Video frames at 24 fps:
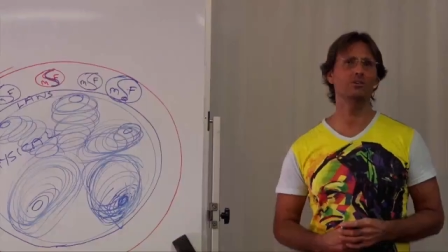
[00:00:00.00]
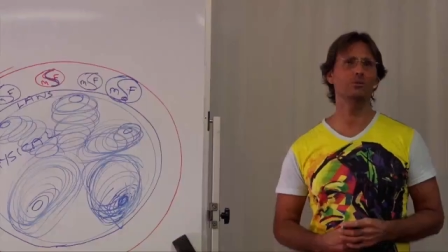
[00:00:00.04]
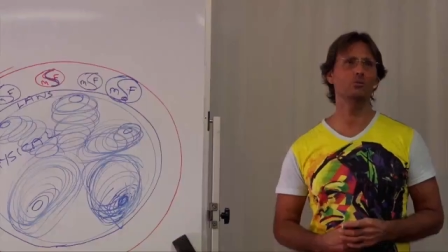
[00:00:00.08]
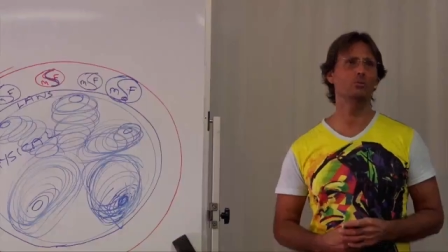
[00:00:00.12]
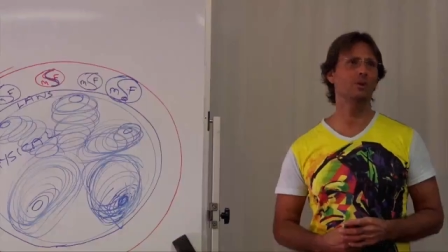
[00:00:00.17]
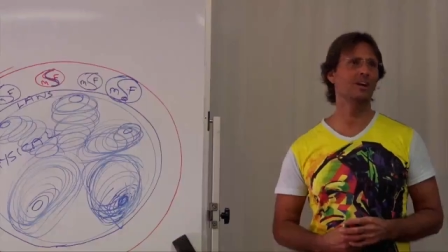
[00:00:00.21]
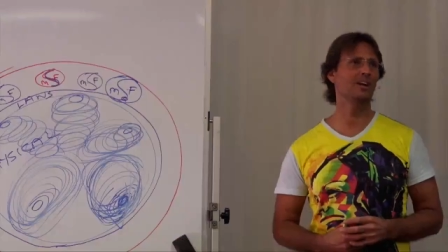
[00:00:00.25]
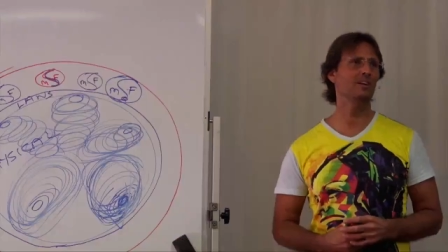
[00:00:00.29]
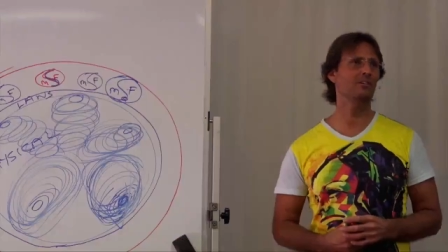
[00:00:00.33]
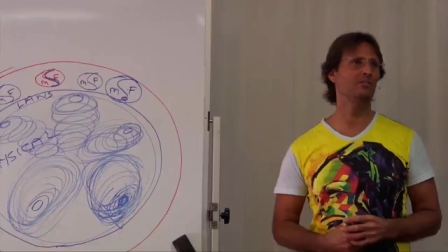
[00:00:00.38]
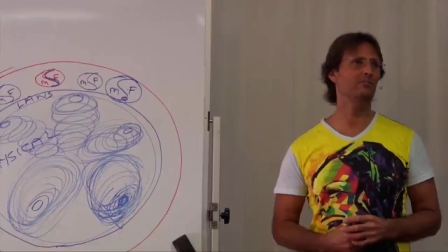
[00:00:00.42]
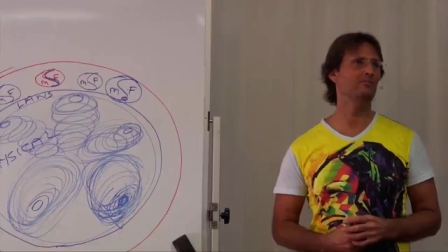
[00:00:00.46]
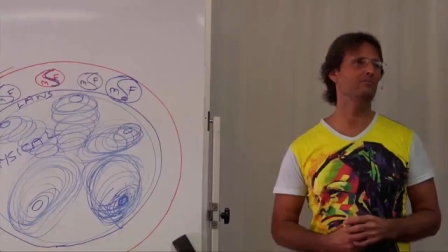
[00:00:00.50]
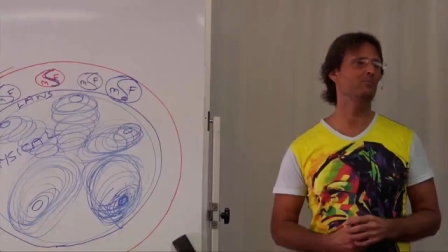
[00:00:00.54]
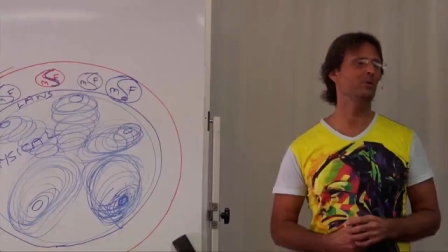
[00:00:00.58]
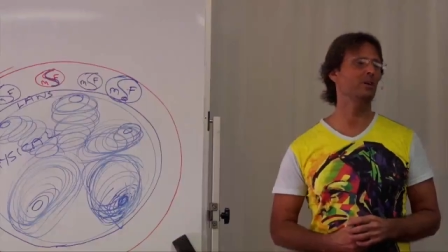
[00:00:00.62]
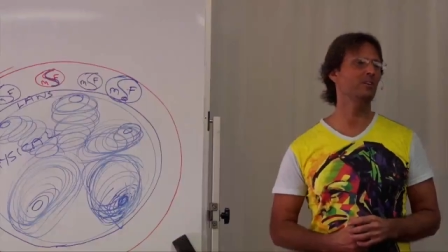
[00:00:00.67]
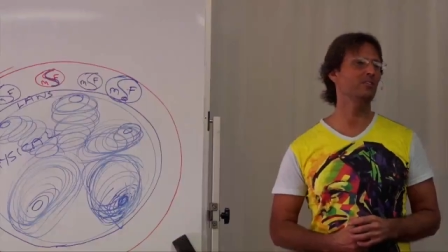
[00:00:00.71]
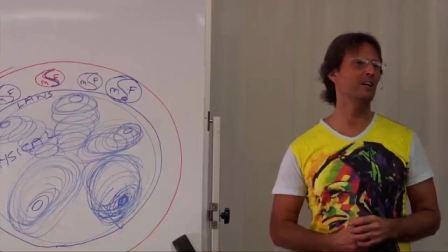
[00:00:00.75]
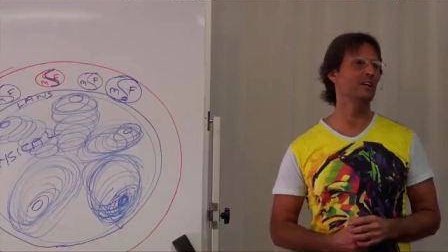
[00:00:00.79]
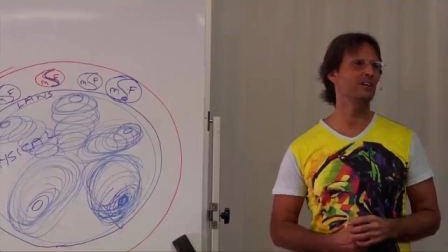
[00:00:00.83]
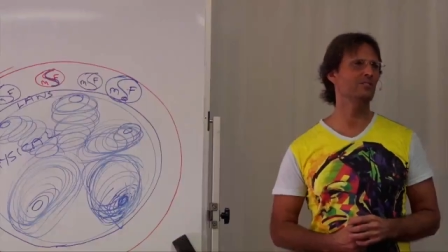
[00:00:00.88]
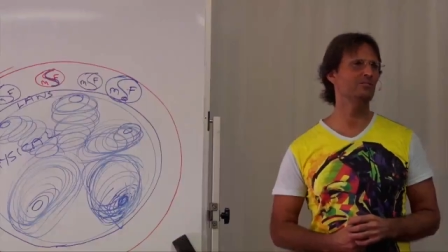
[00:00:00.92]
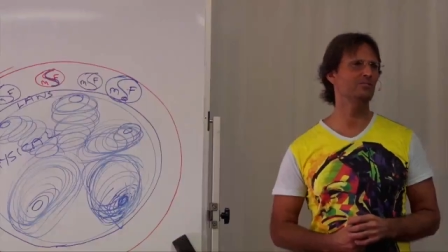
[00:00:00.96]
are not aware of
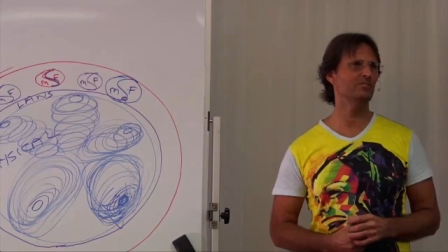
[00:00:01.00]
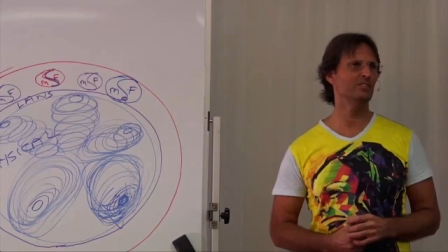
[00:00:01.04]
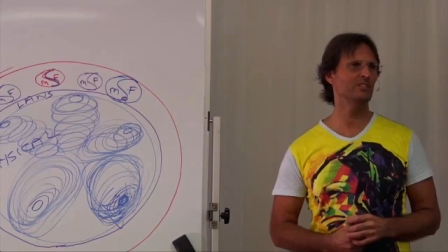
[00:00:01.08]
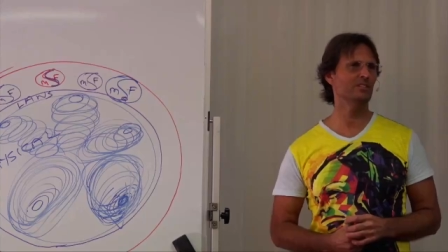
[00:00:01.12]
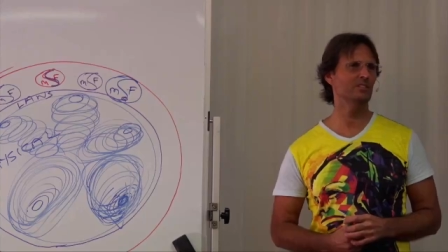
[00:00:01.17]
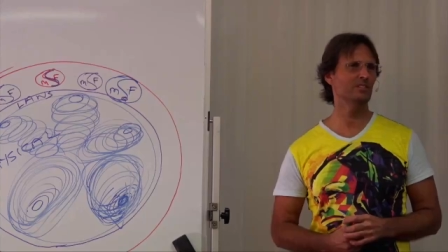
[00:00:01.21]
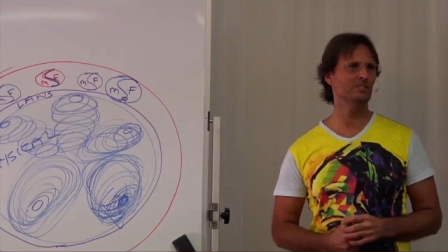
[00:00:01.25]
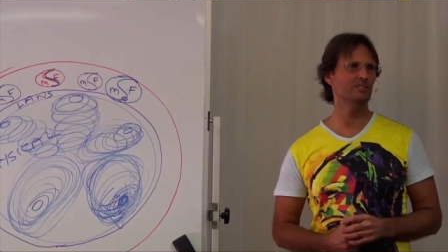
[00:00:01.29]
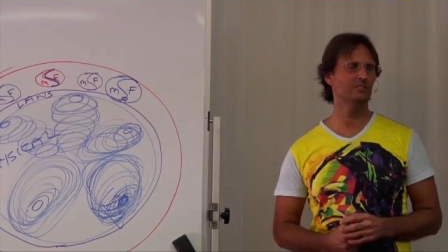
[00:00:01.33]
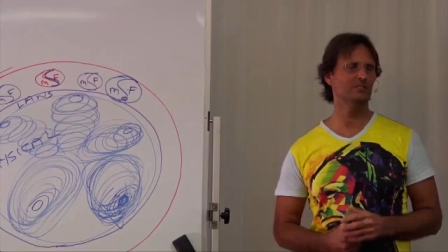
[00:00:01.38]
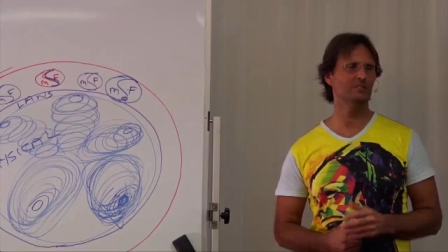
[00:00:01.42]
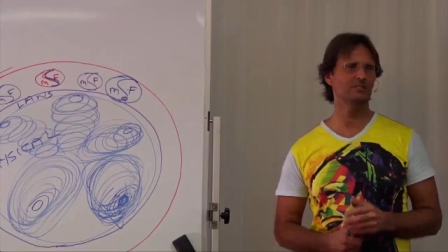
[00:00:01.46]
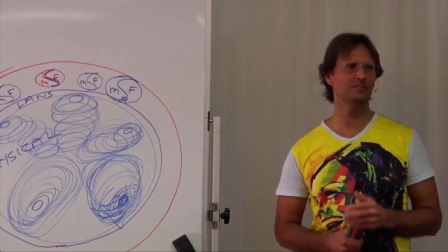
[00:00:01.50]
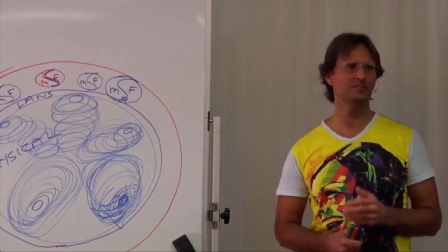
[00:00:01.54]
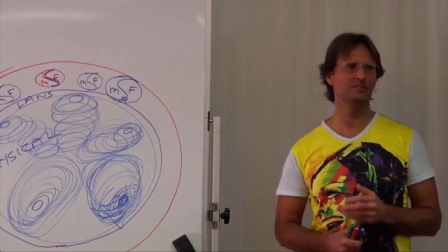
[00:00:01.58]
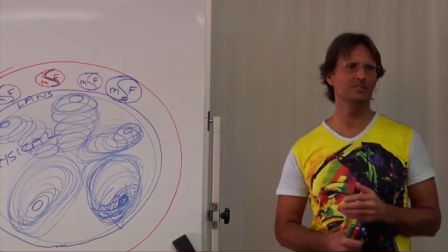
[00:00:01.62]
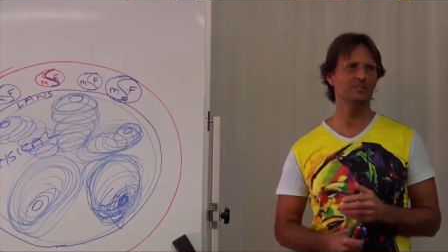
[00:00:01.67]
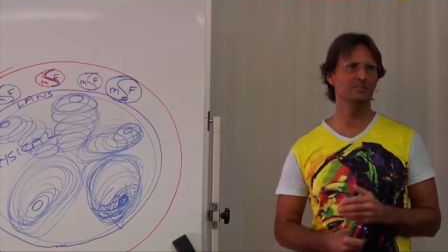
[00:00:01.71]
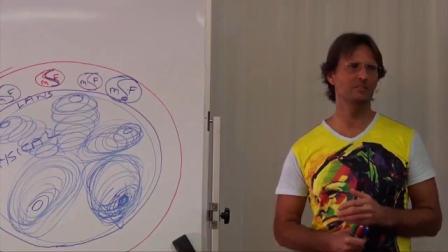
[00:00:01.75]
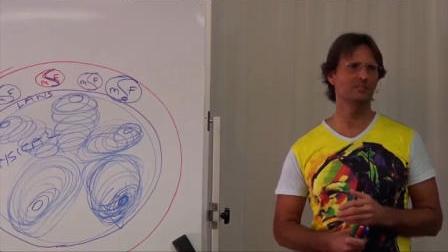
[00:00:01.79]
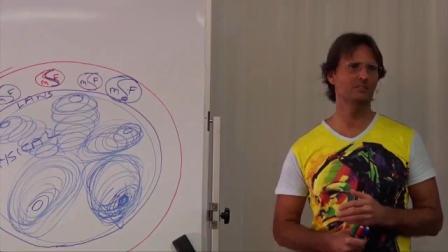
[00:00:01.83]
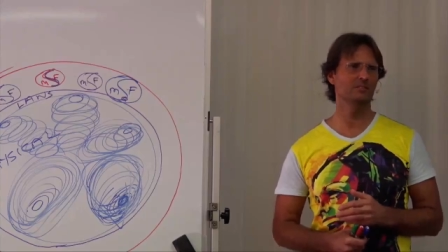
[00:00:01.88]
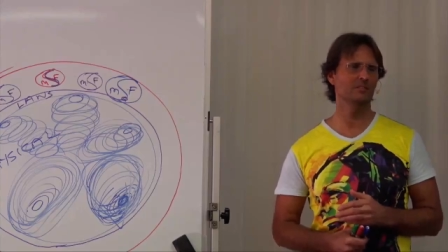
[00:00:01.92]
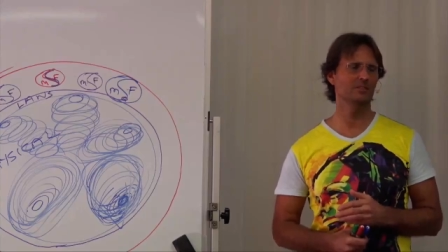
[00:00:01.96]
what they see,
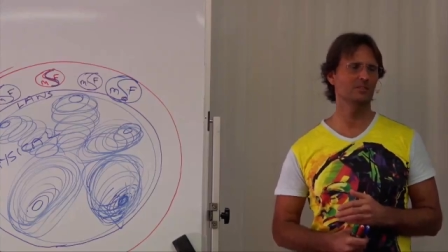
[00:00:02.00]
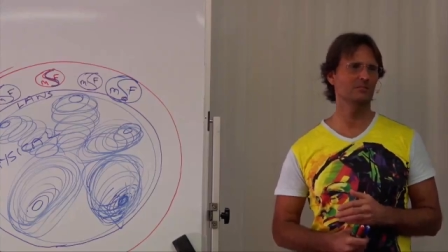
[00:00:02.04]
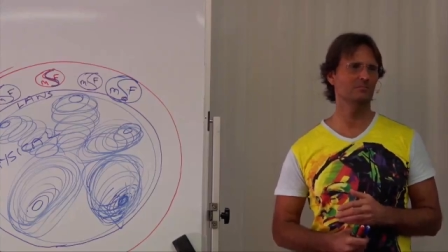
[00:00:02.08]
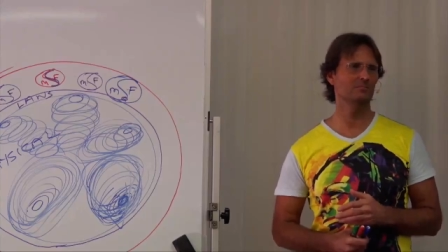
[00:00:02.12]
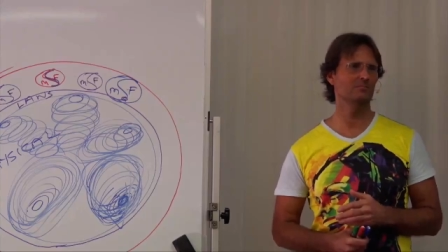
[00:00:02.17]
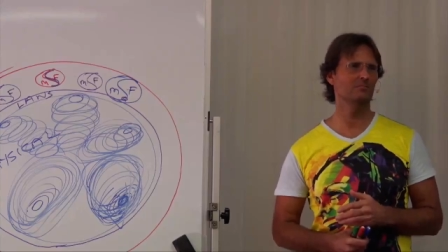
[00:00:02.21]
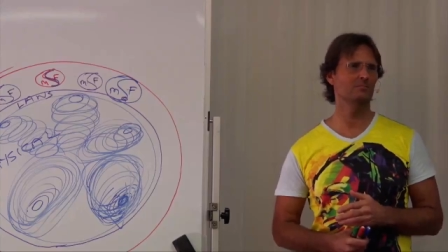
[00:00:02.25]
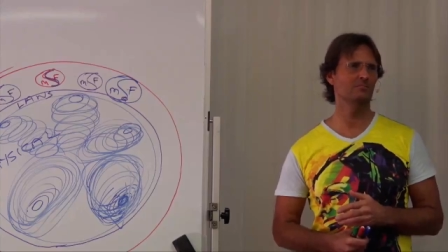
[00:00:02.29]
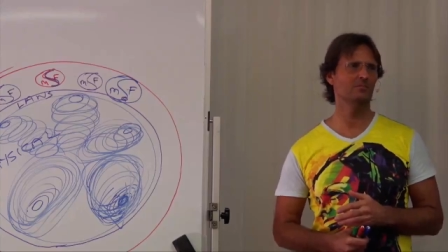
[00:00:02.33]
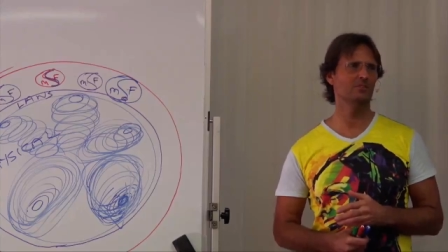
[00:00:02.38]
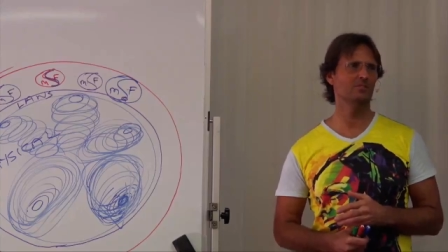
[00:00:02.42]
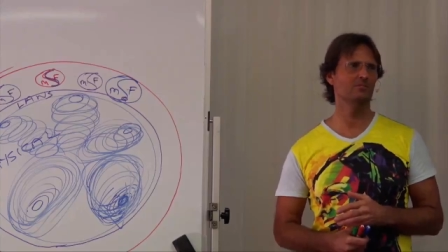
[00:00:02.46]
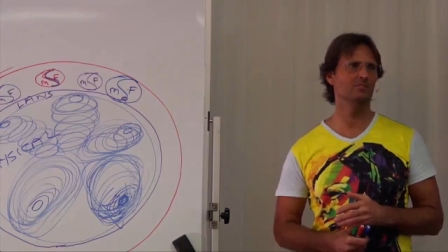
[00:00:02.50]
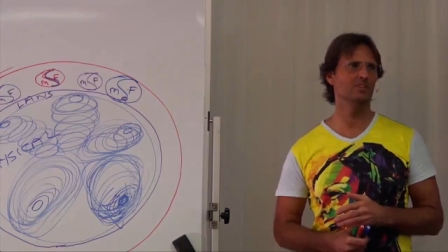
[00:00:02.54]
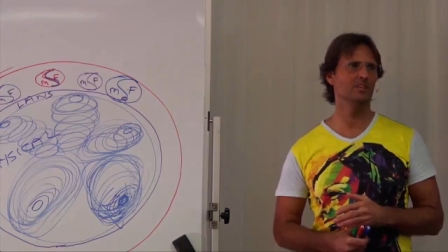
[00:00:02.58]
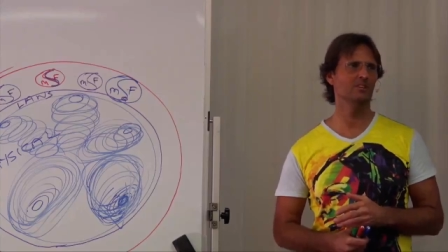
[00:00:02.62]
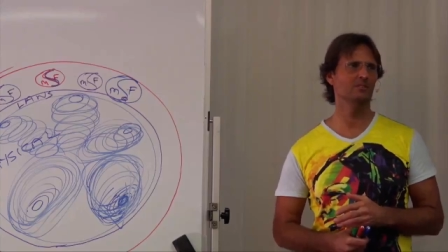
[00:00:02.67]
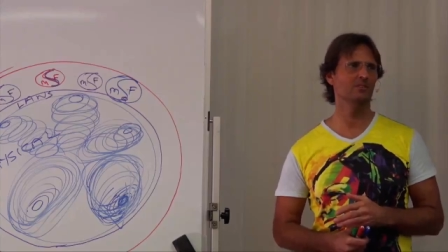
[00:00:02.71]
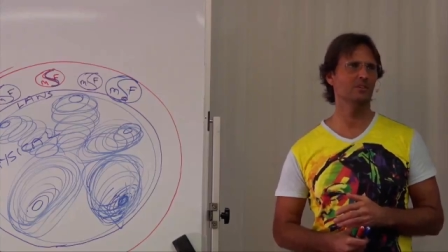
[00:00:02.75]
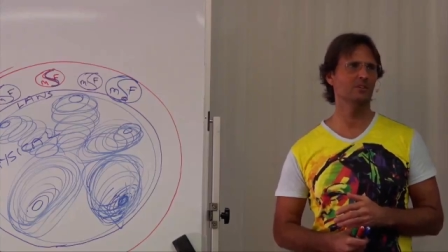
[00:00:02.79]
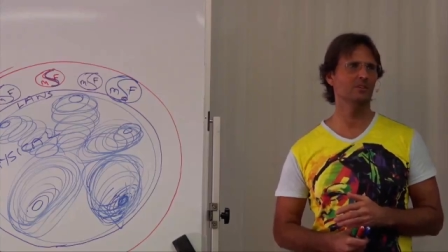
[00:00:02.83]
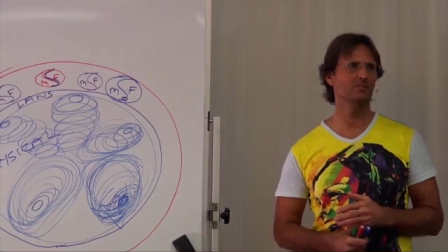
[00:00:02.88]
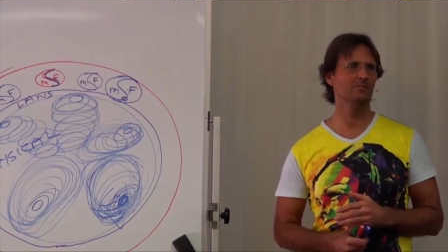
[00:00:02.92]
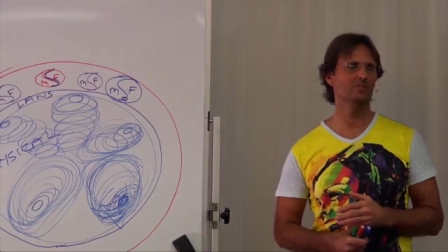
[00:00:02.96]
because
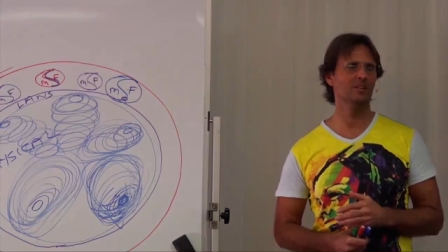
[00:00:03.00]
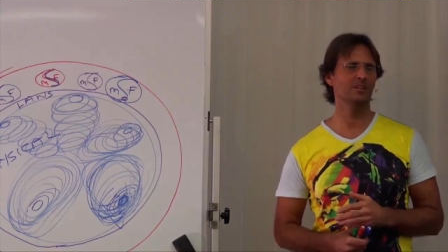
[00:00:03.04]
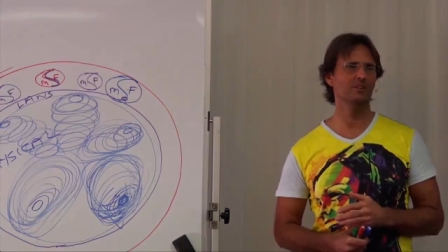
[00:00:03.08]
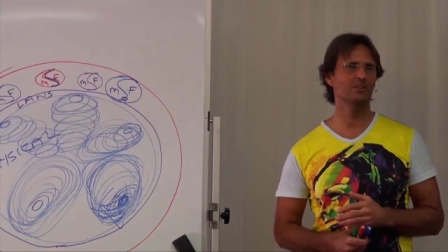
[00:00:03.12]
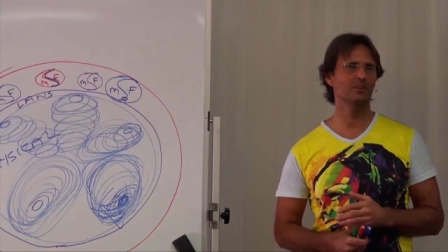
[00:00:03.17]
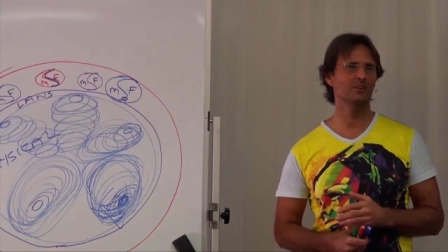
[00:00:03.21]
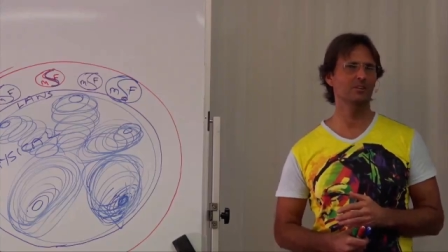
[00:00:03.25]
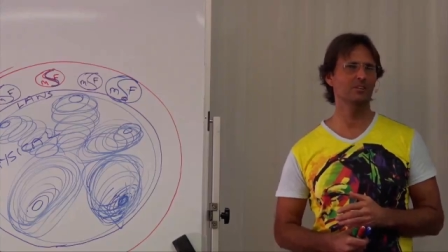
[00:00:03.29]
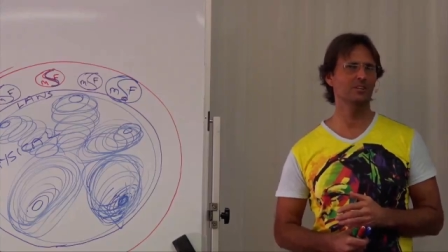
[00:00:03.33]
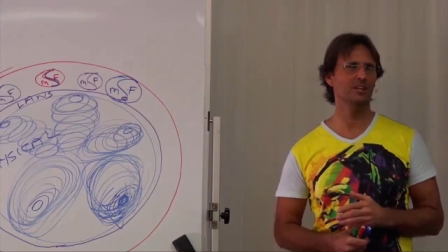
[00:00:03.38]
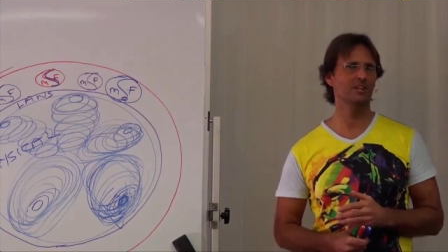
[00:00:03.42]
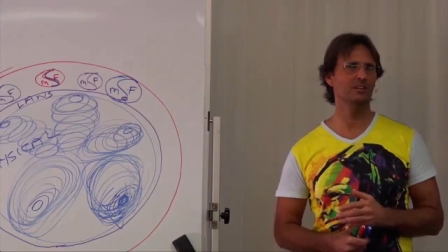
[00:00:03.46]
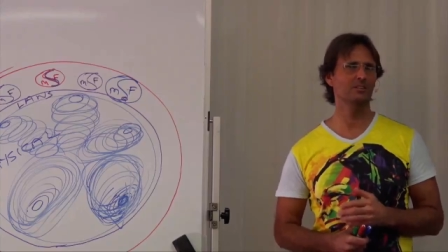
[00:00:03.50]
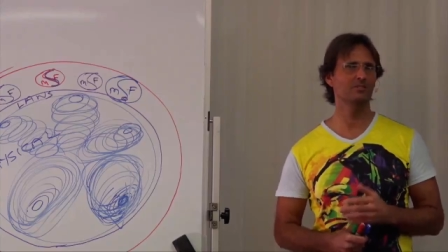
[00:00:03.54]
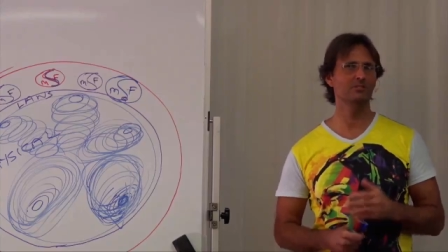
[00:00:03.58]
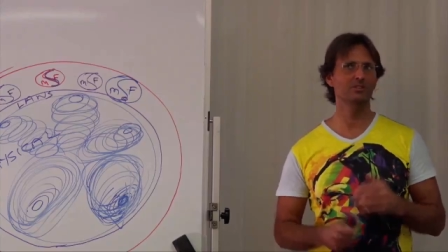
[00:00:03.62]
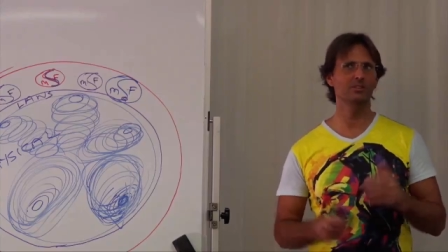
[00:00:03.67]
they're not yet.